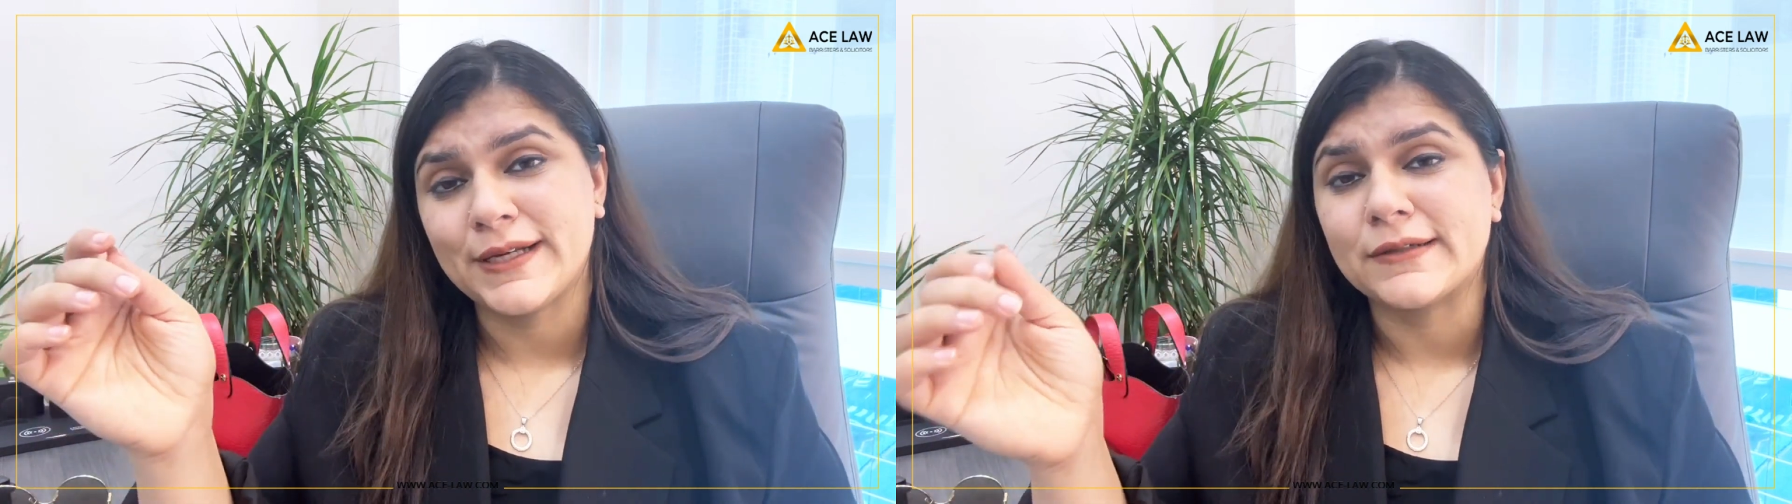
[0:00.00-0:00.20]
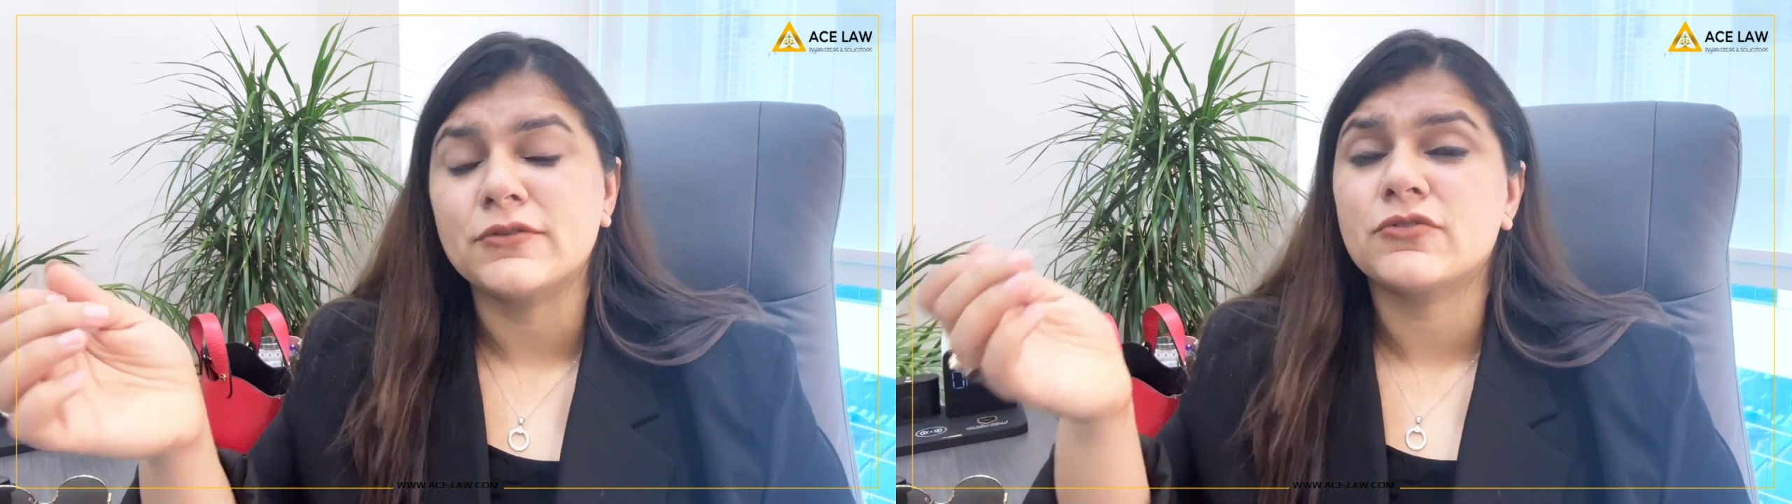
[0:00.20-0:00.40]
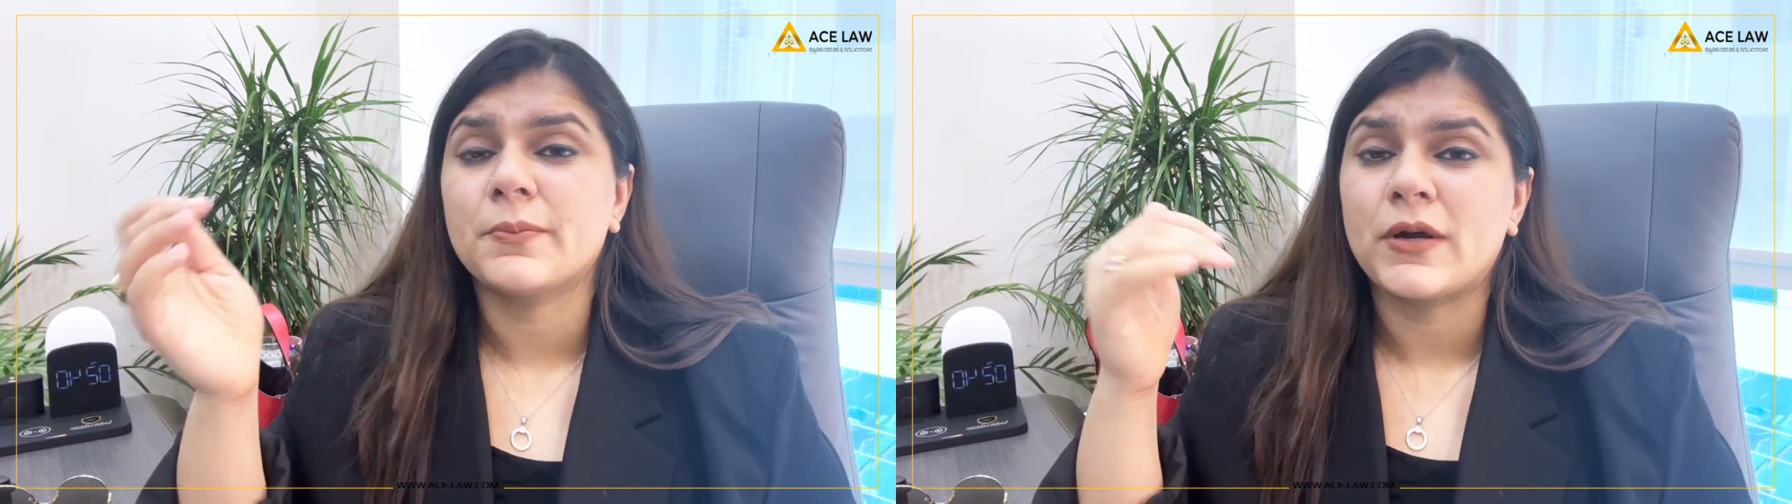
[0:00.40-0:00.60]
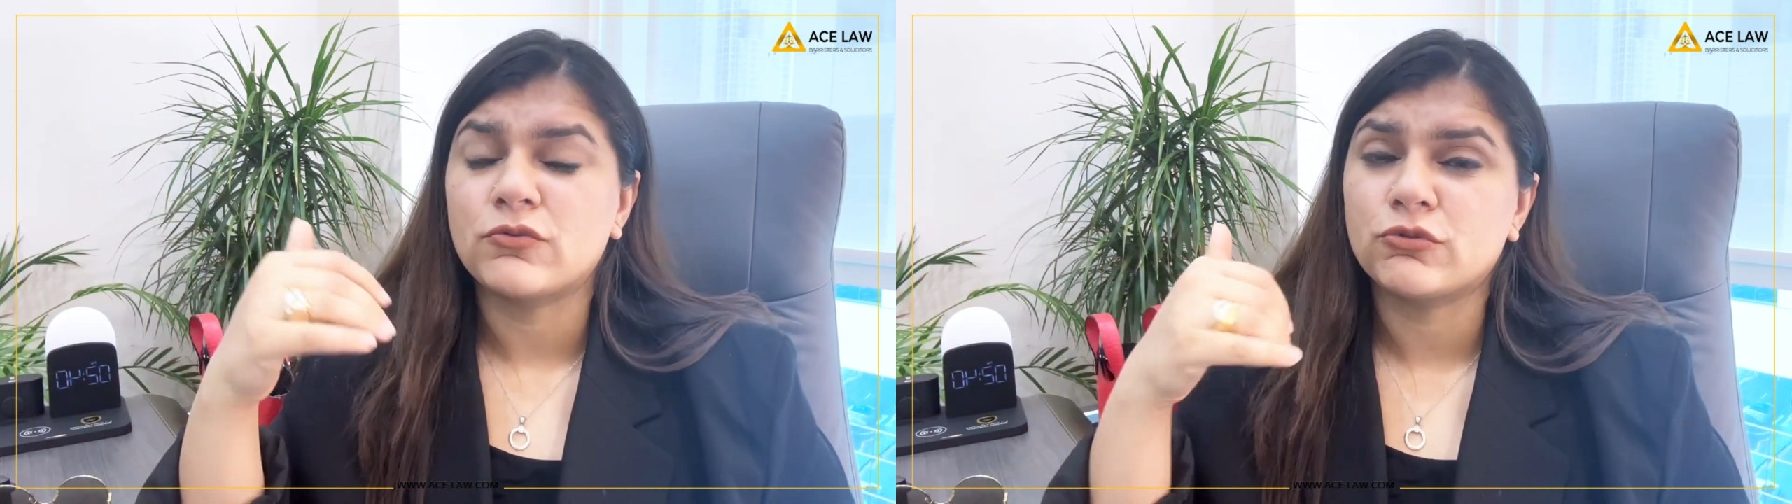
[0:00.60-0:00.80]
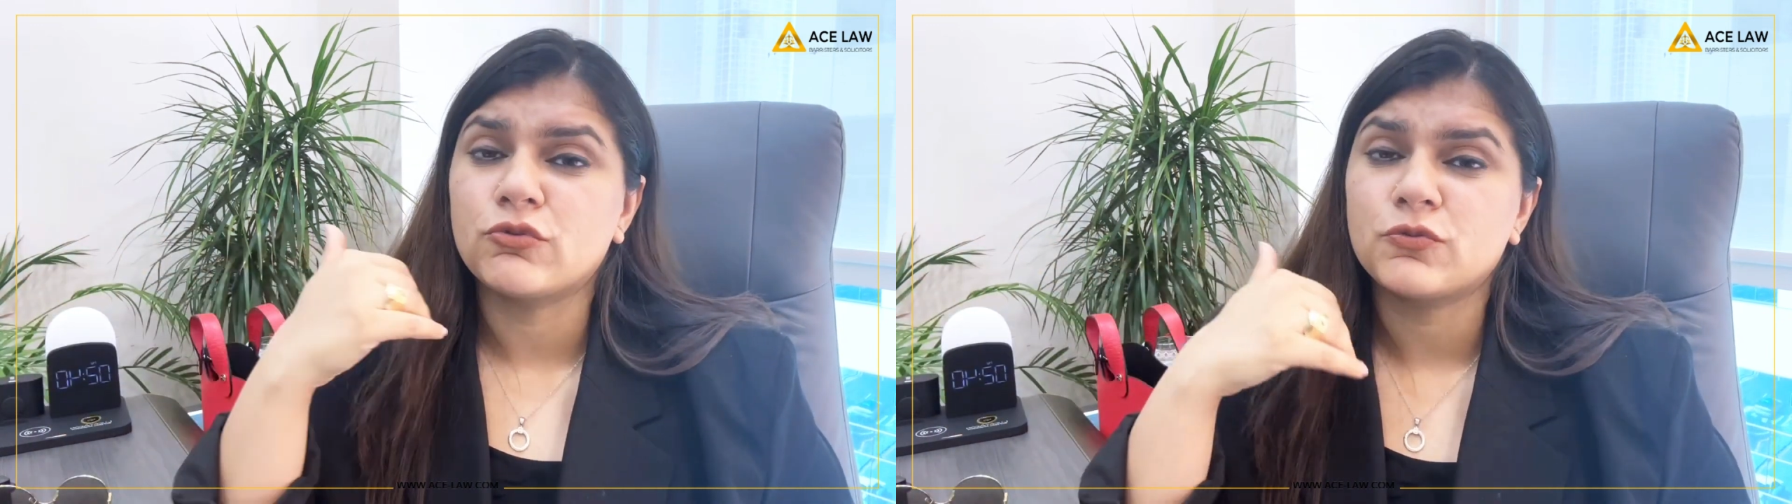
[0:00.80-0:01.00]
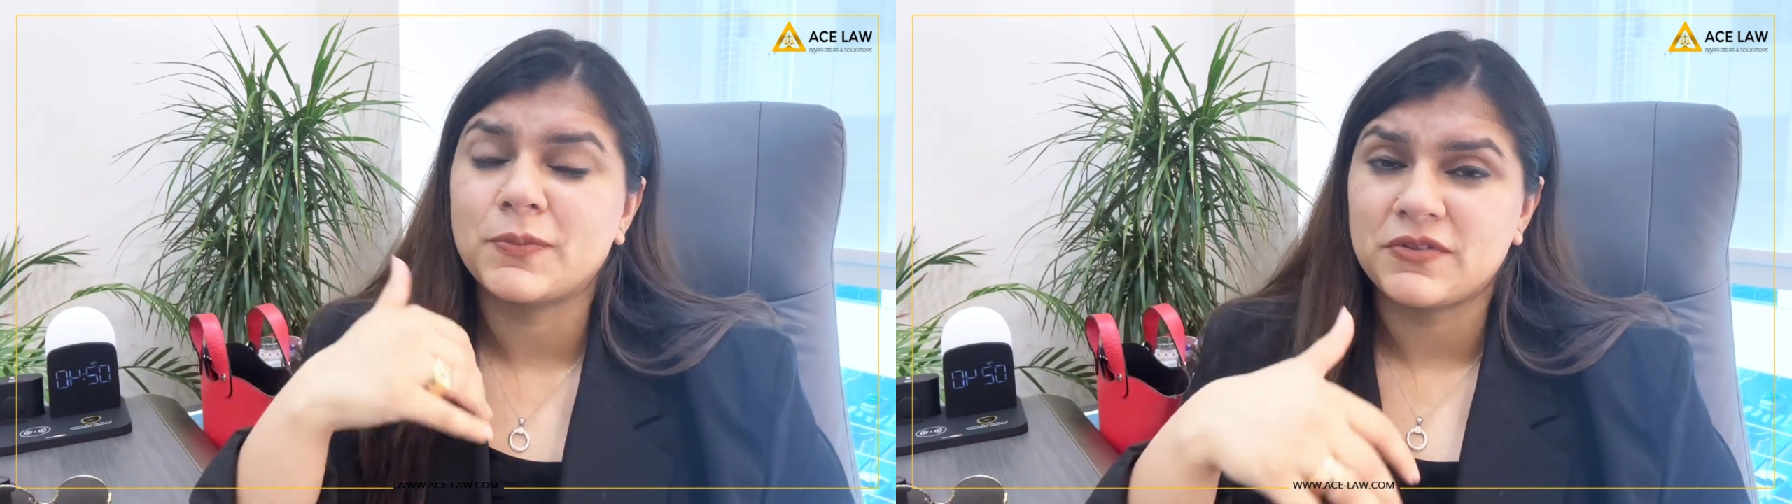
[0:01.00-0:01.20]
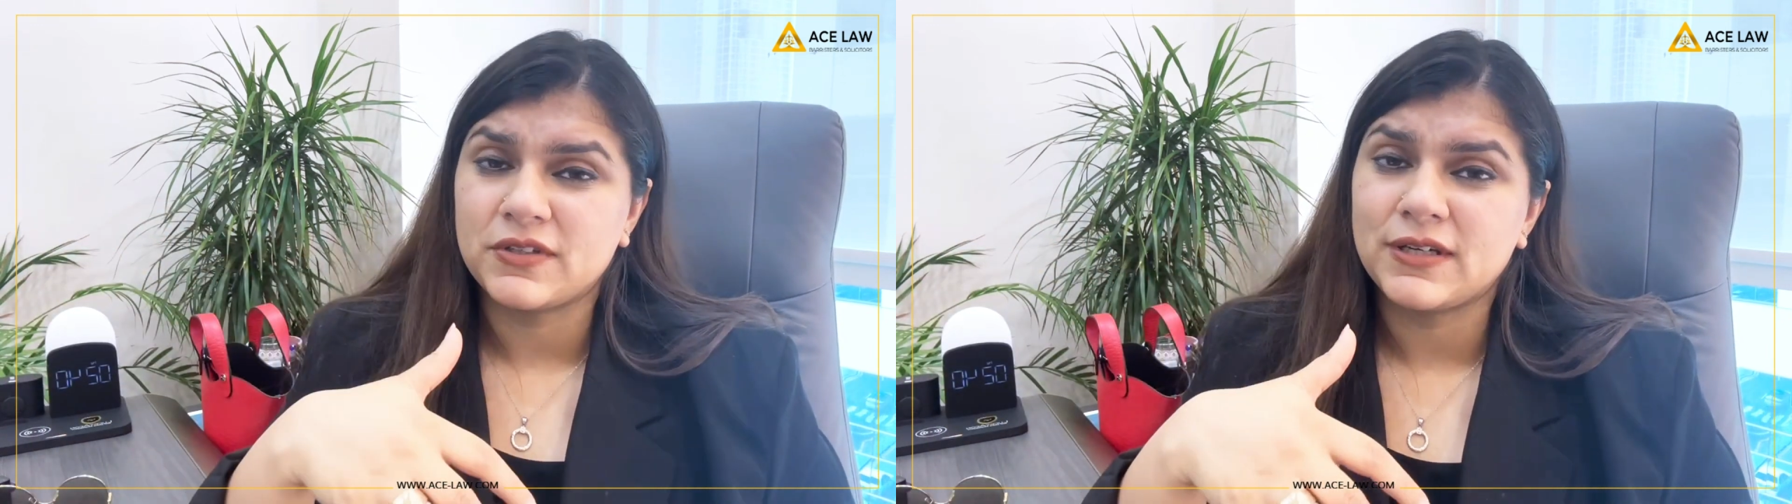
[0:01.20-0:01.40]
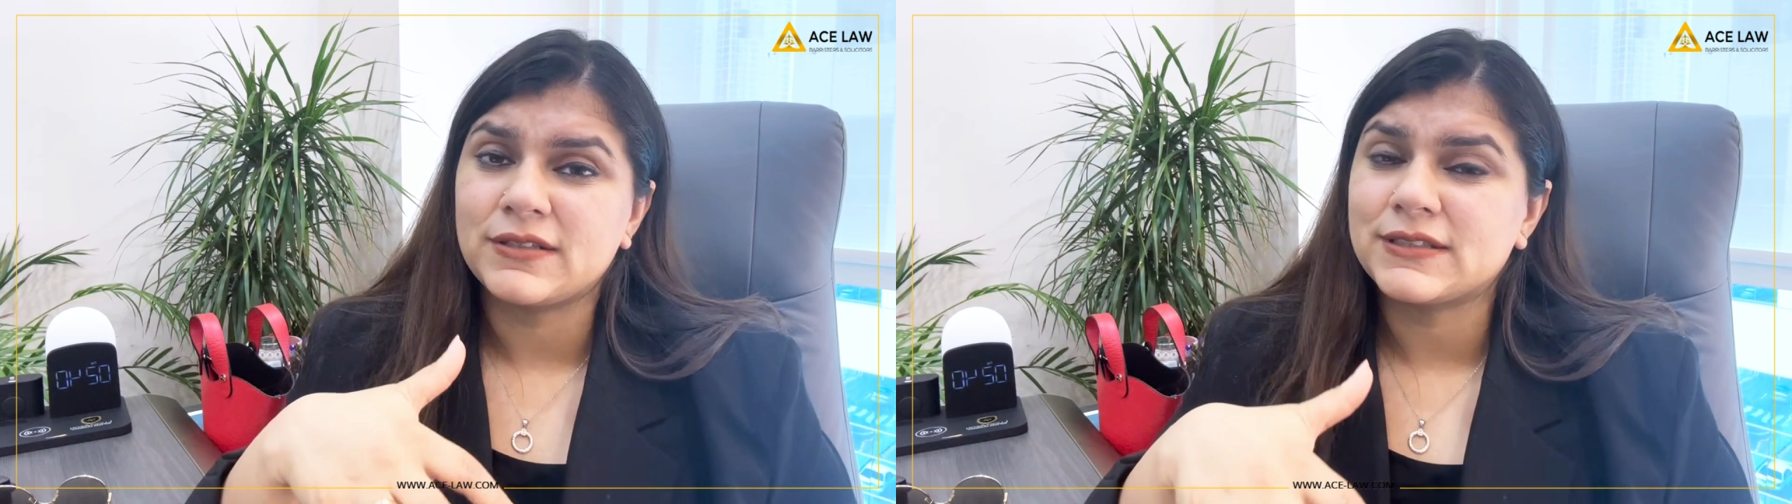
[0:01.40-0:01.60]
letters about those
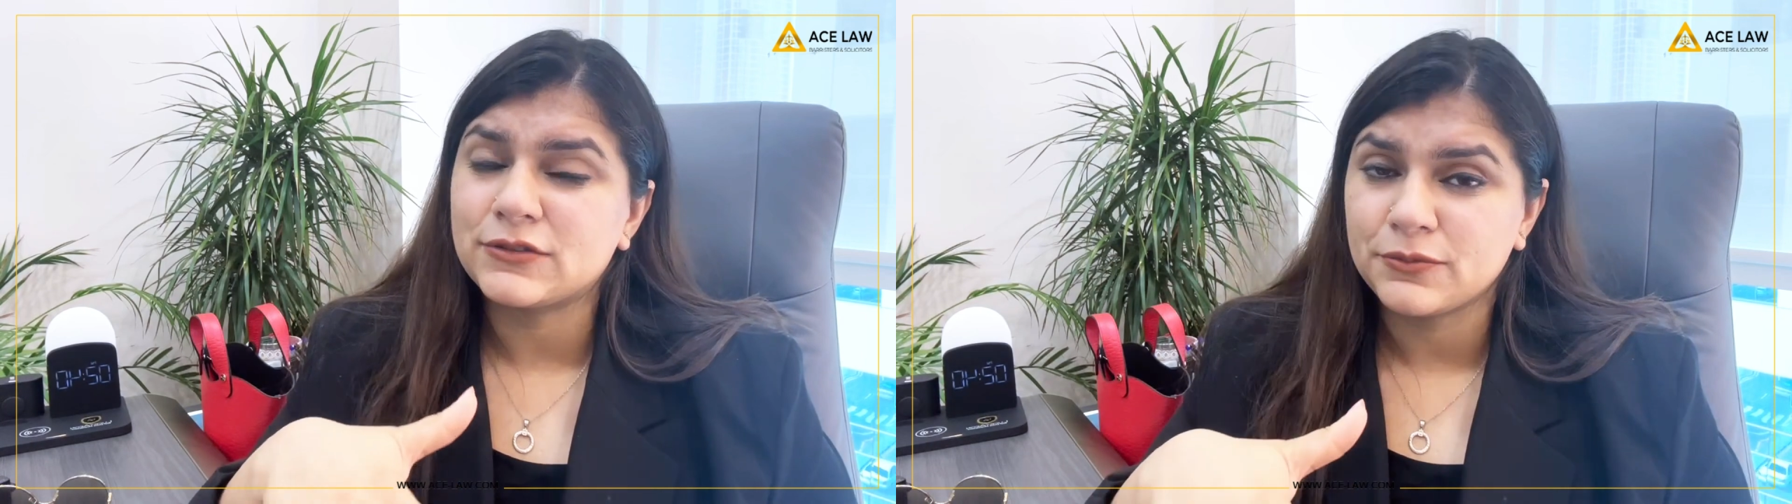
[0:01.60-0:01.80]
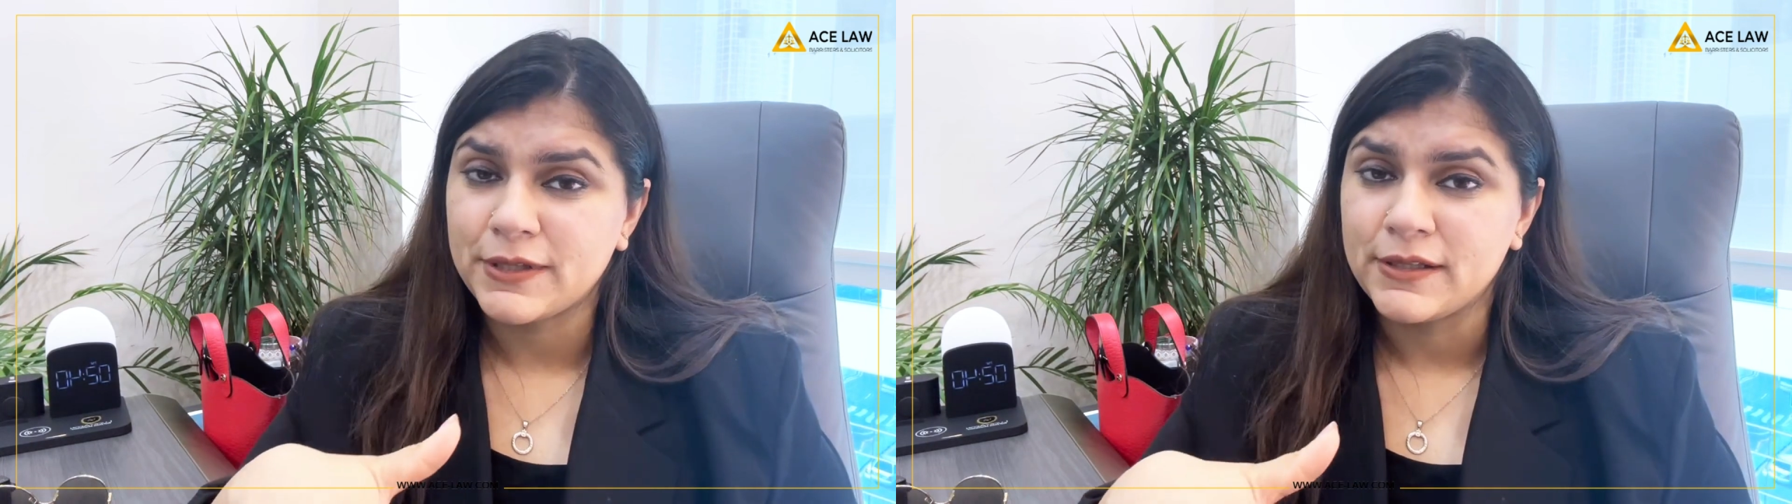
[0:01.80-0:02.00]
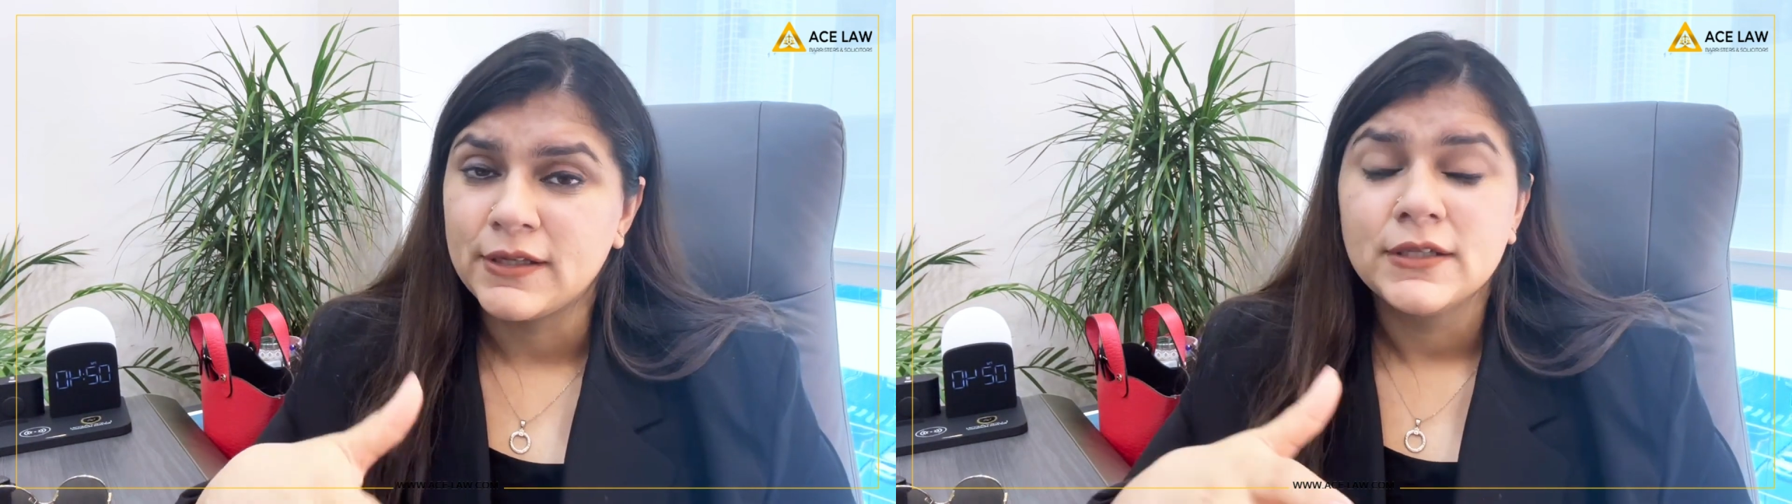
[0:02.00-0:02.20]
precedents as well.